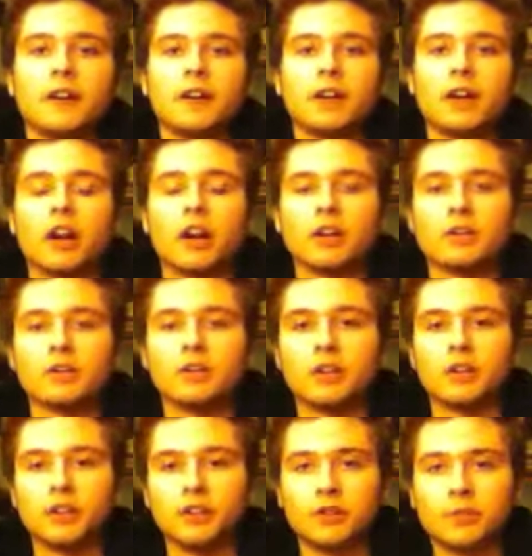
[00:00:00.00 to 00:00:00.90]
cards
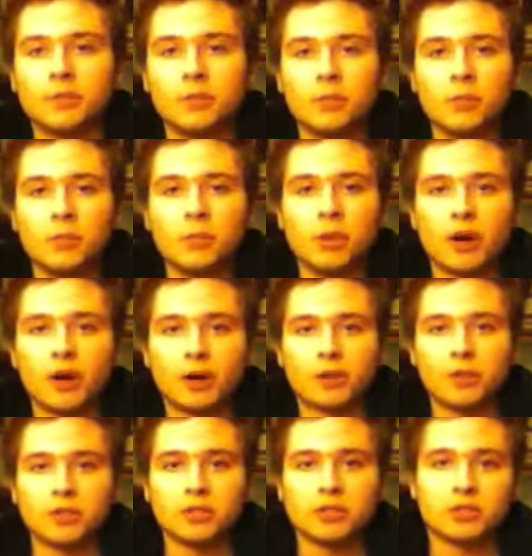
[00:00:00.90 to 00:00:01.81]
called
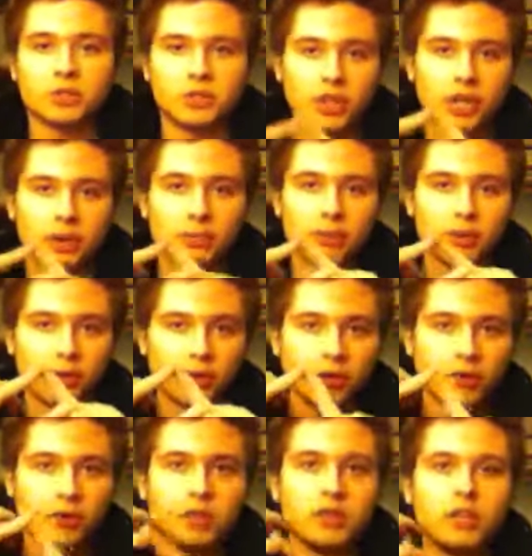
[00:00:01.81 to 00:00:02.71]
Bottomless Trap
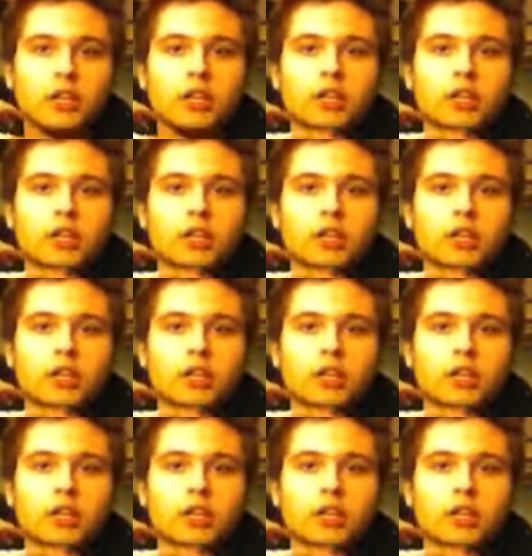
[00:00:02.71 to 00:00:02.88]
Hole,